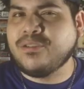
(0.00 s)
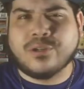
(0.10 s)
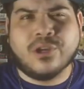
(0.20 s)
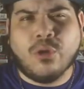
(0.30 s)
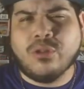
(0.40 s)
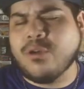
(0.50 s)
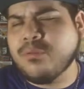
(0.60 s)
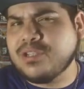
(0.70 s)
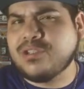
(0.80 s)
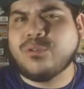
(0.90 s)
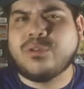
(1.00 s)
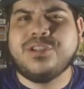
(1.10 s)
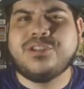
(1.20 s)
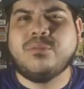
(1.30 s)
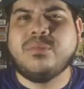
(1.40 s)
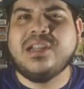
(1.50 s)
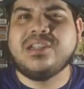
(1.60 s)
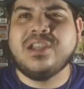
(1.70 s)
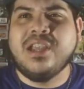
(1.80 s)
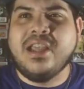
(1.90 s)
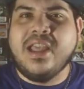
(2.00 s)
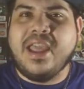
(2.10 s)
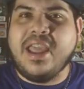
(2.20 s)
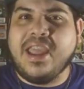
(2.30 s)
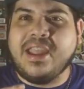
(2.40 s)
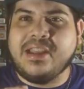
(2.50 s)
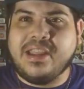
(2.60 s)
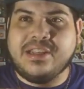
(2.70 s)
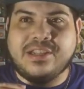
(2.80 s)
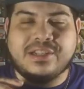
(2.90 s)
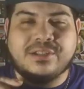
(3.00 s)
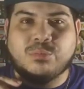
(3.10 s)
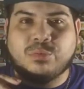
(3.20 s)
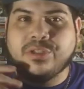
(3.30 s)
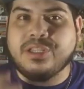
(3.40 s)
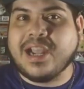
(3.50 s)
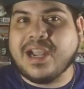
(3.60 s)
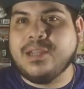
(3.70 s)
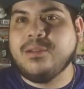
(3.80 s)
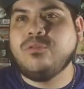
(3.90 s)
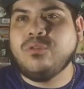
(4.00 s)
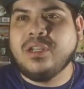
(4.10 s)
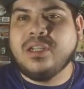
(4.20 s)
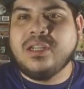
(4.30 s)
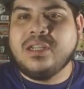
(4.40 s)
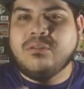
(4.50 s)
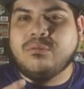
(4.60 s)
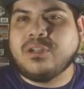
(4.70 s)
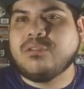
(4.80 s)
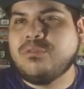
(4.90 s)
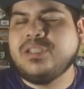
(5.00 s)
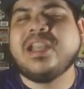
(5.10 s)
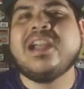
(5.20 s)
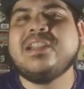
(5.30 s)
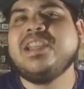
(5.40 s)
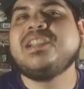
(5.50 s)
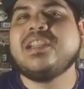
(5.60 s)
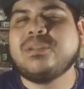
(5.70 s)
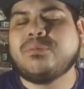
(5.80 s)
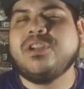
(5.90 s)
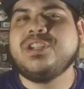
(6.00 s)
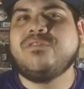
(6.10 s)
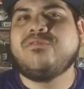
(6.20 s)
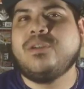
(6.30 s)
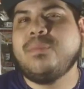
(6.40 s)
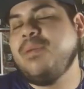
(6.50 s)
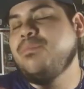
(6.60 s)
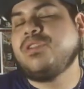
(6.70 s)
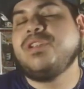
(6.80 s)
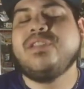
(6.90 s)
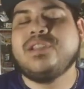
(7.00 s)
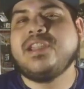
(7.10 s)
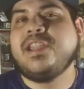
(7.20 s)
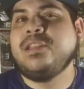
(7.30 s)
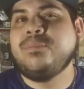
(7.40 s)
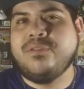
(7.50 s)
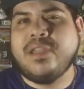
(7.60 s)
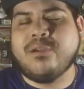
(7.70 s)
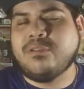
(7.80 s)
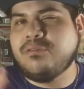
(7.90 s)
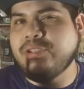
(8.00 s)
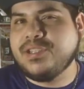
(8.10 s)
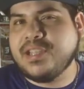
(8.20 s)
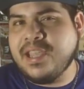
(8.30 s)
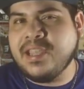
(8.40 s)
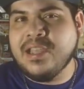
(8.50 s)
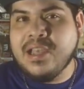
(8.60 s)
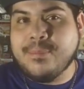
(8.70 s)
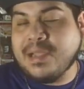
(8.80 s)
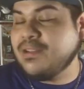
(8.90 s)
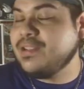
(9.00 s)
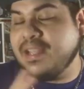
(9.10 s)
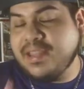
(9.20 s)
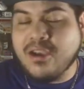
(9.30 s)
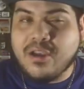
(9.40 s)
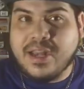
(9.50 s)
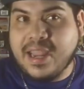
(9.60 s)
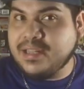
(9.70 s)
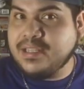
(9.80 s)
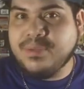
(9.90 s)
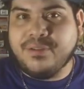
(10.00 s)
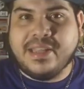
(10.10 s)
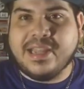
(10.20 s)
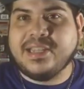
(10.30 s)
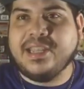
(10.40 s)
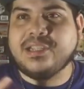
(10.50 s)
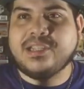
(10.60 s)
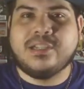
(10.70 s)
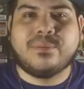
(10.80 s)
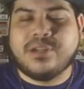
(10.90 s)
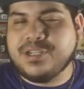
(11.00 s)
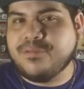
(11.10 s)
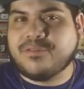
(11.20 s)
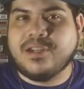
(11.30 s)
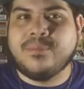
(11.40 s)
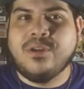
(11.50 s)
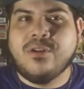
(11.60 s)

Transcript: or go along with the story so much. And it just really kind of takes inspiration from a previous Alien movie. I'm not going to say that the Alien movie that takes inspiration from